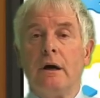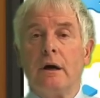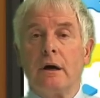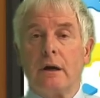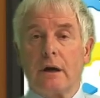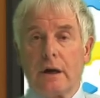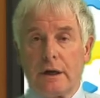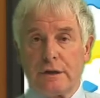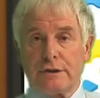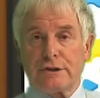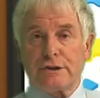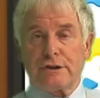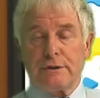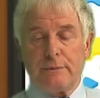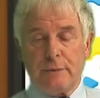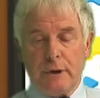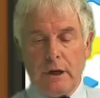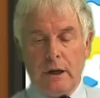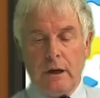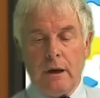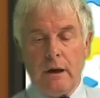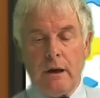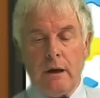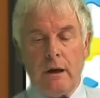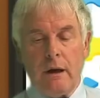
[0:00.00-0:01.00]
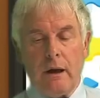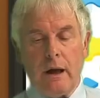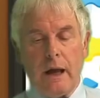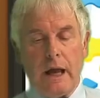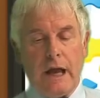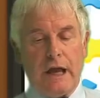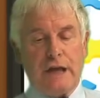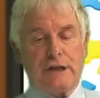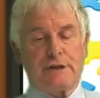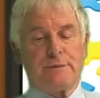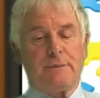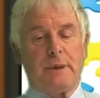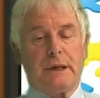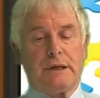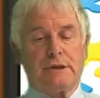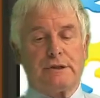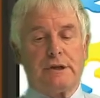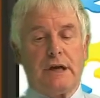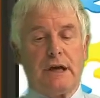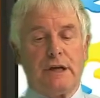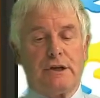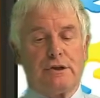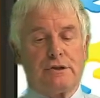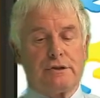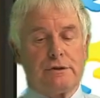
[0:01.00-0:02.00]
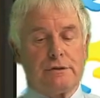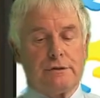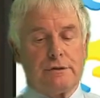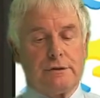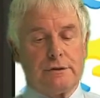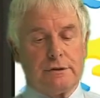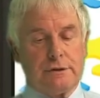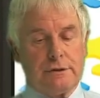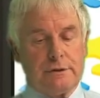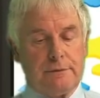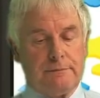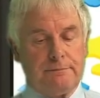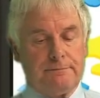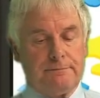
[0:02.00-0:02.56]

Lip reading: customer expectations.